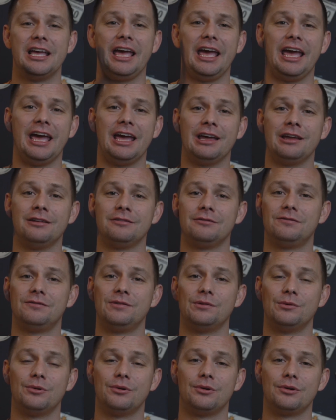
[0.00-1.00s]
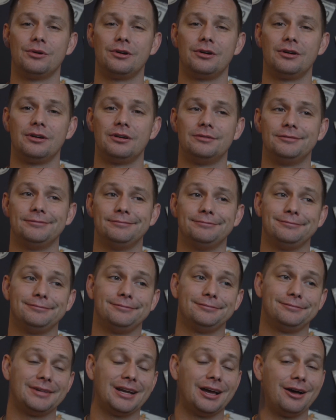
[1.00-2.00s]
And for
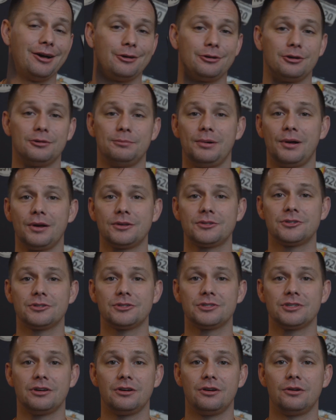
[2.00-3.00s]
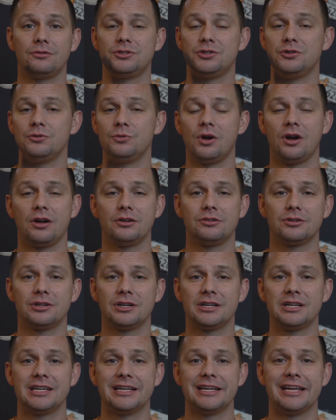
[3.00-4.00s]
$100 or so,
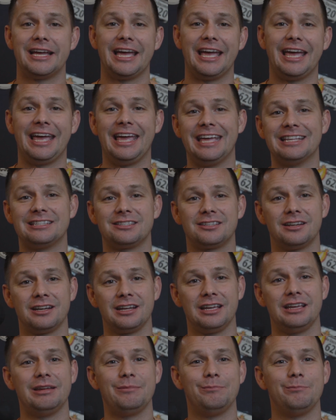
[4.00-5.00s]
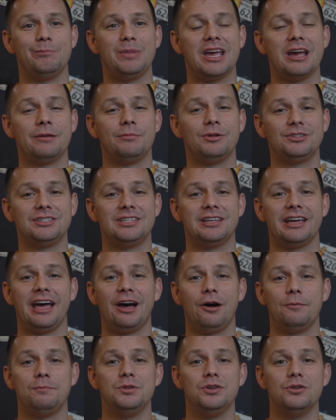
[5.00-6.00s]
$200, it's going to be able to
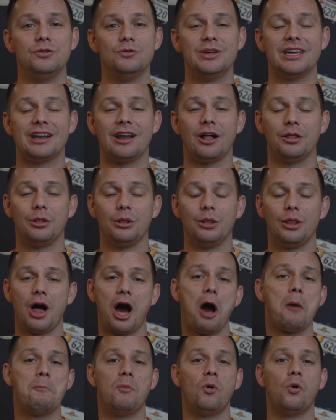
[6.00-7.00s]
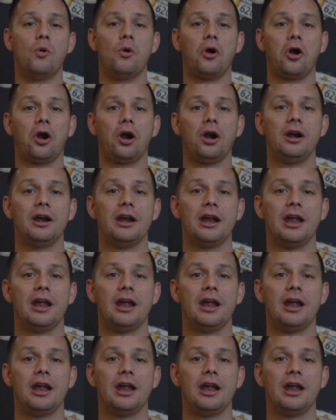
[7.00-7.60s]
help you get a lot more